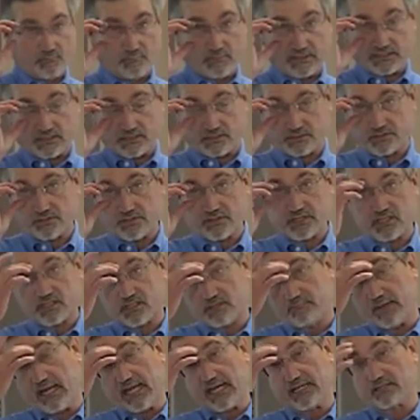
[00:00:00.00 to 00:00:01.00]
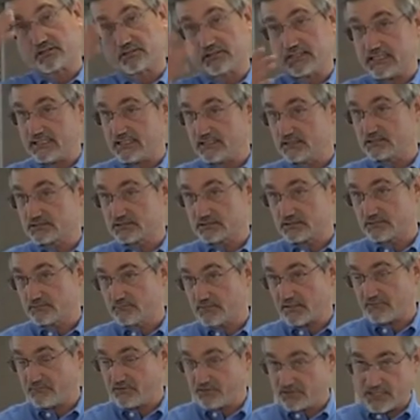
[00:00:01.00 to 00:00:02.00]
but the truth of the matter is,
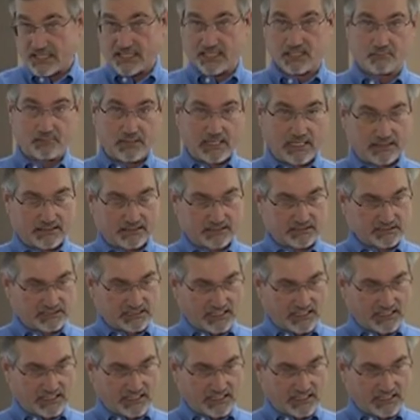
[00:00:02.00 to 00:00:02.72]
if you think about it,